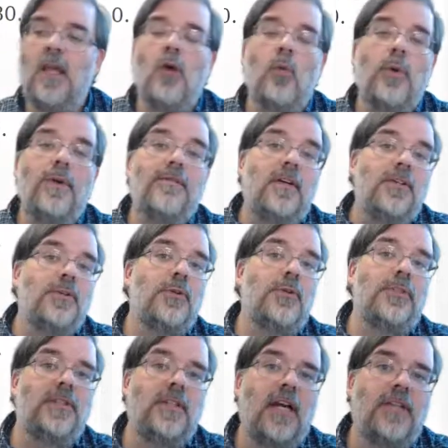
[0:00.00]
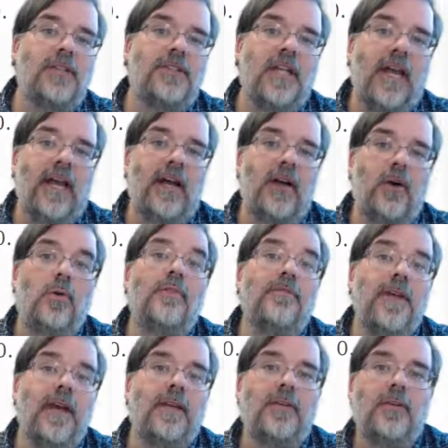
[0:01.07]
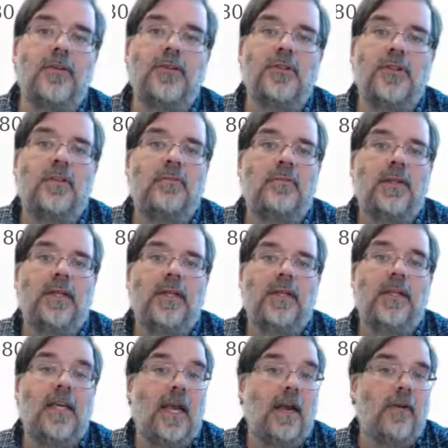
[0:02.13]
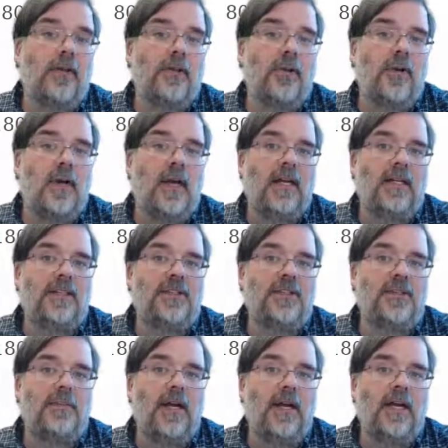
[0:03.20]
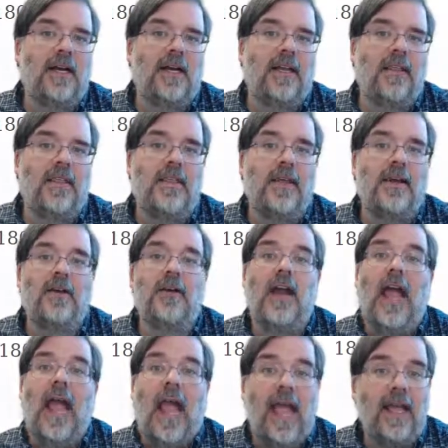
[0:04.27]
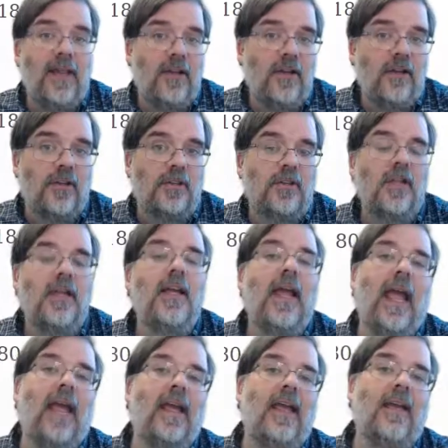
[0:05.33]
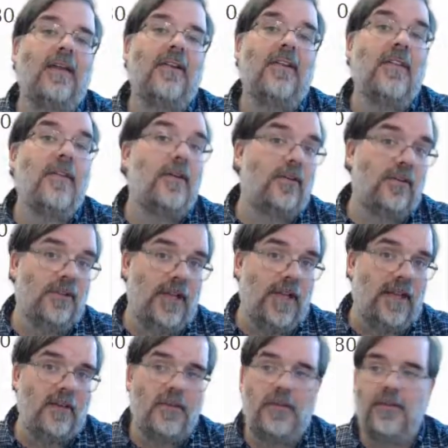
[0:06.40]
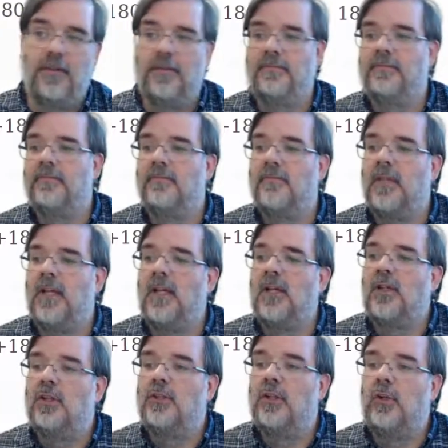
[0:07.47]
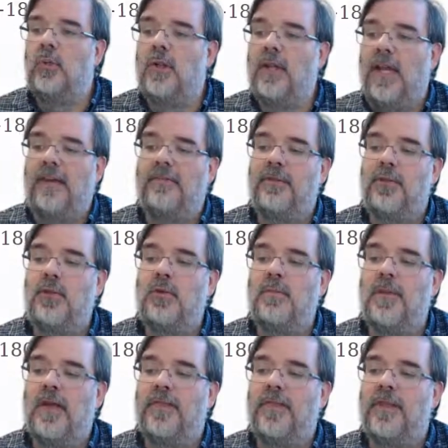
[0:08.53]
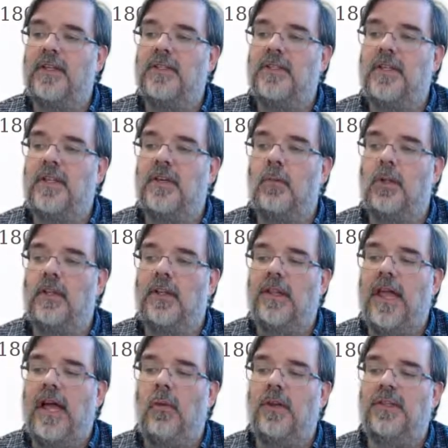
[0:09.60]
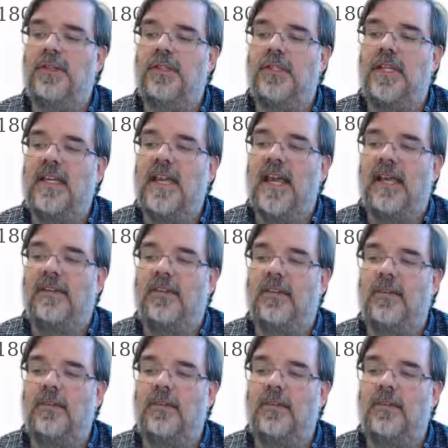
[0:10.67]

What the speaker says: We've also discussed how vectors can be characterized by their angle and their length. So we'll have two methods that will allow us to get